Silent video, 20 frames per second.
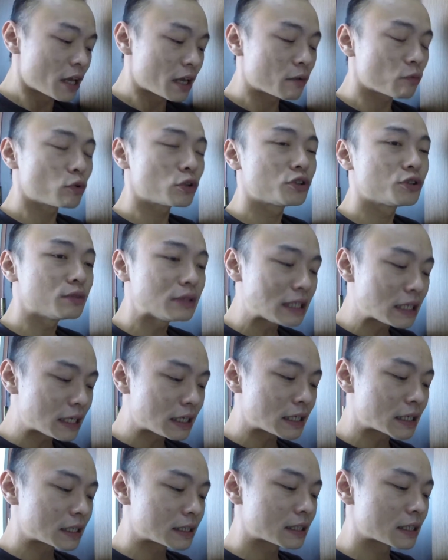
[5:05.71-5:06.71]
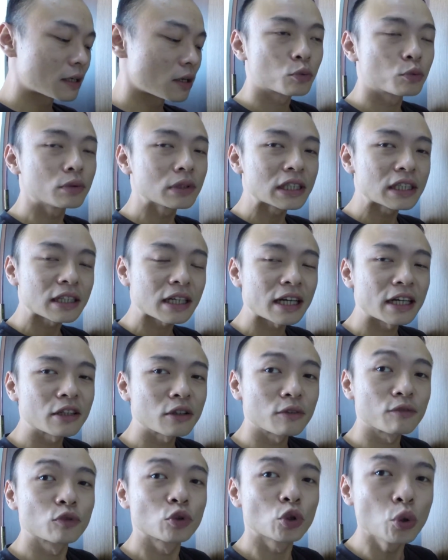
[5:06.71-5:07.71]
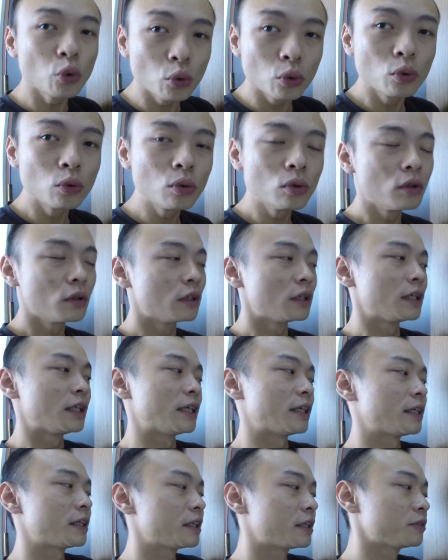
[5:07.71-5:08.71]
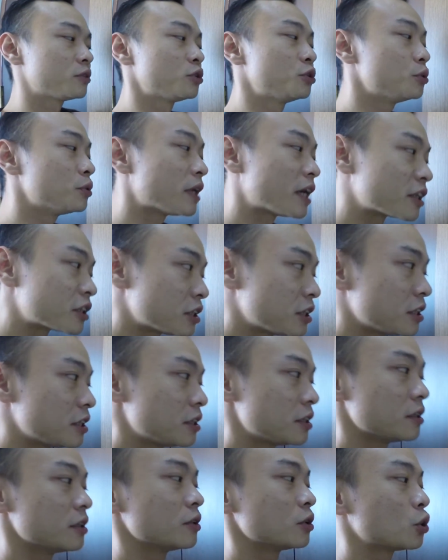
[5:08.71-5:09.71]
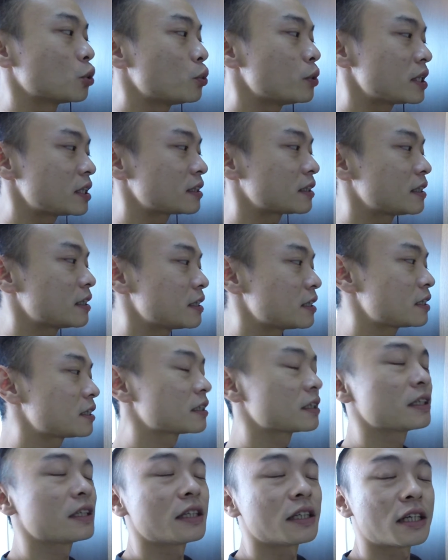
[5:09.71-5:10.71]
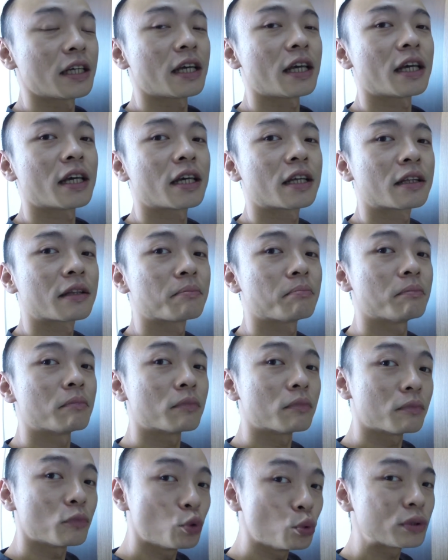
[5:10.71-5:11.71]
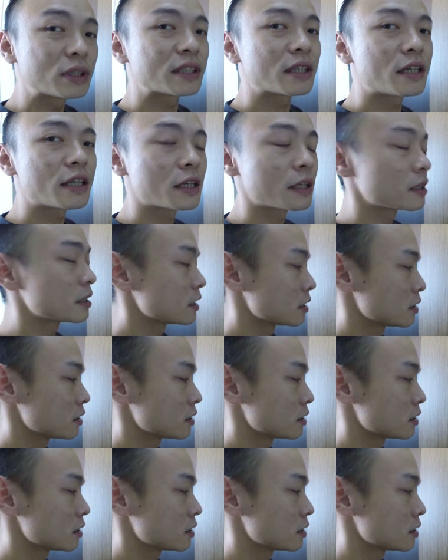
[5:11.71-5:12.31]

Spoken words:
and what you need is a ruler kind of tool to actually twist this and loosen it.